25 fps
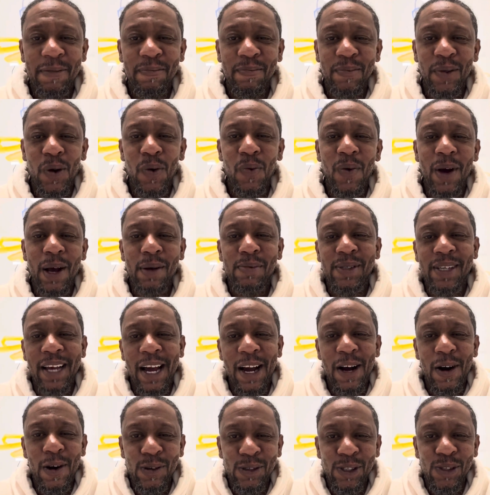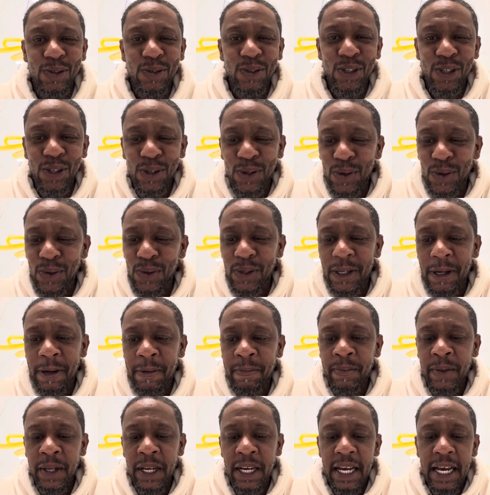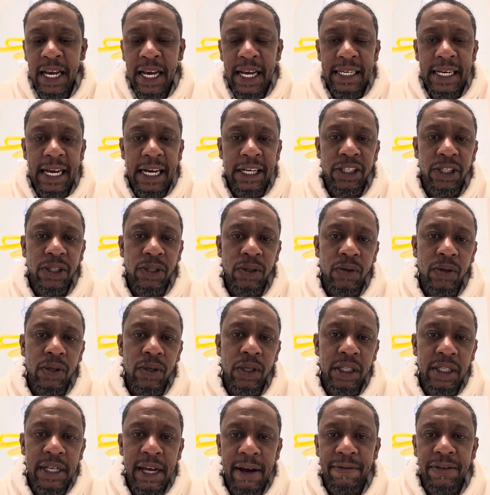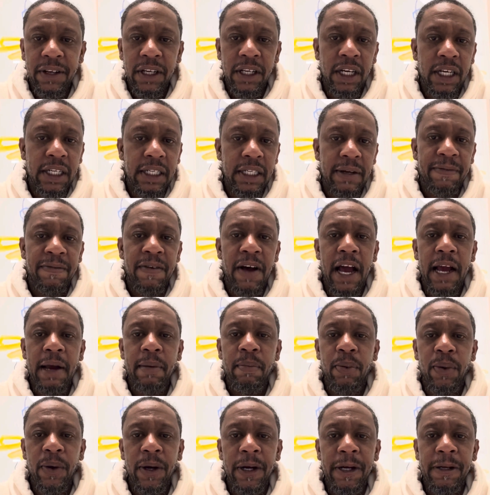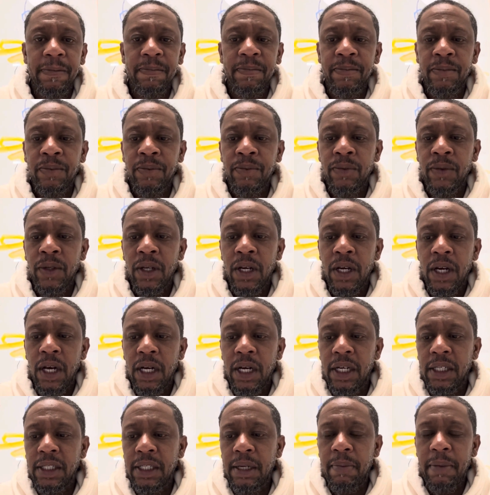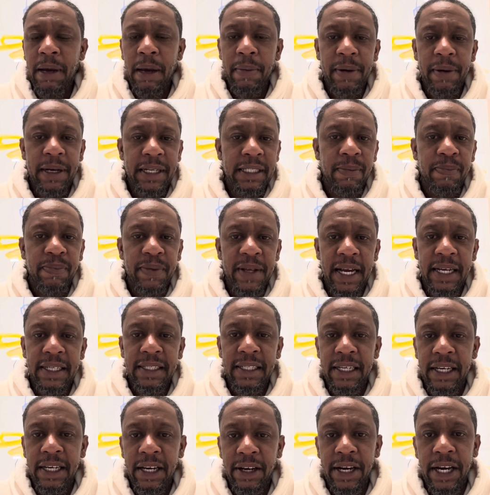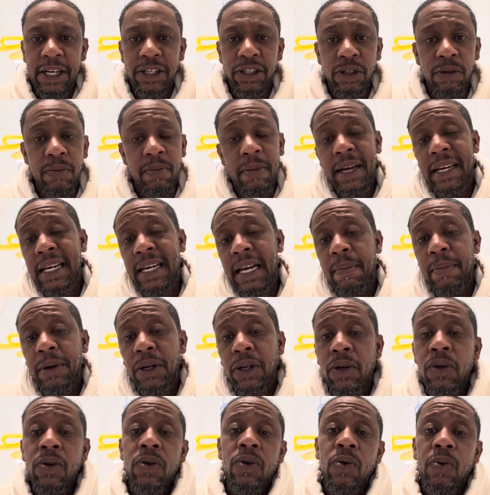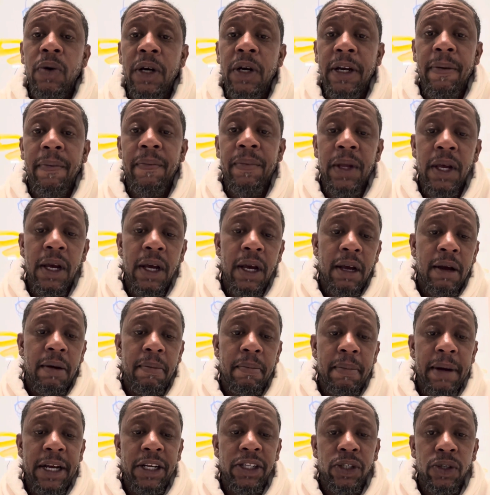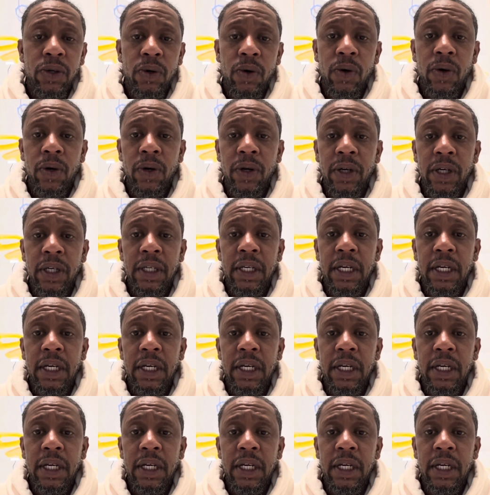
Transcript: website host you choose, that you definitely look at the fine print, because there may be some things in there that you may not be cool with. Make sure